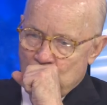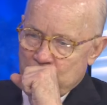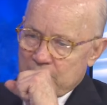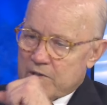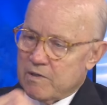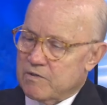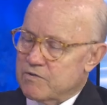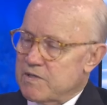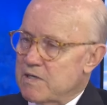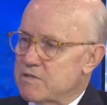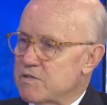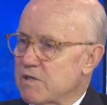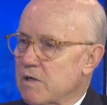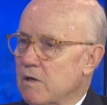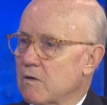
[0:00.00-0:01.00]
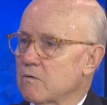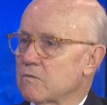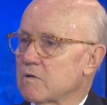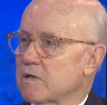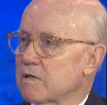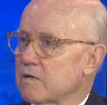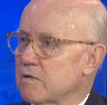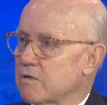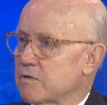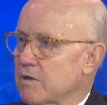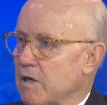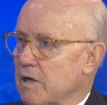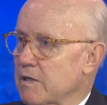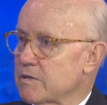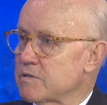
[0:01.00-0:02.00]
because that's the only good
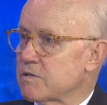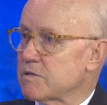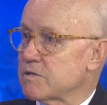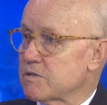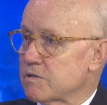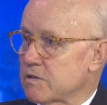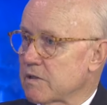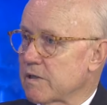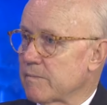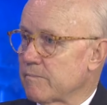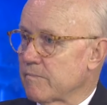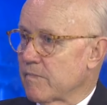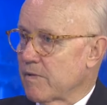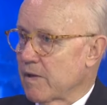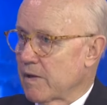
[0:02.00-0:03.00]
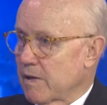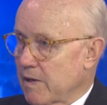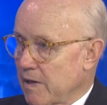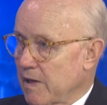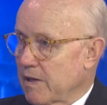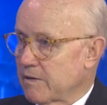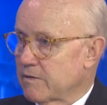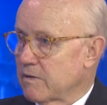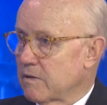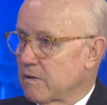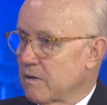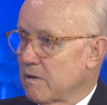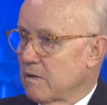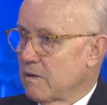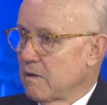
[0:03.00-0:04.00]
night's sleep they get
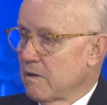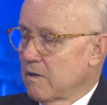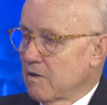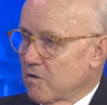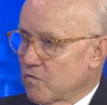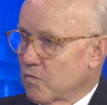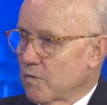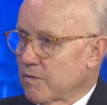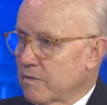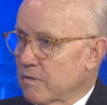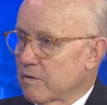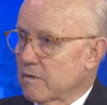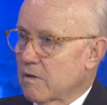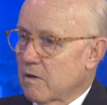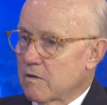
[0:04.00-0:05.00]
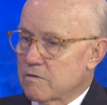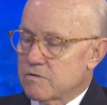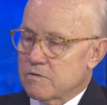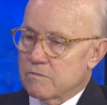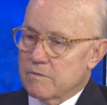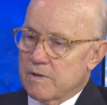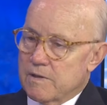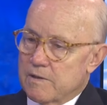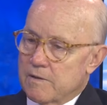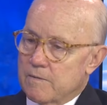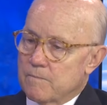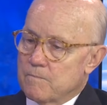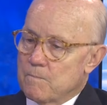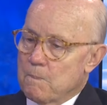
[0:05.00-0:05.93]
is when they're incarcerated.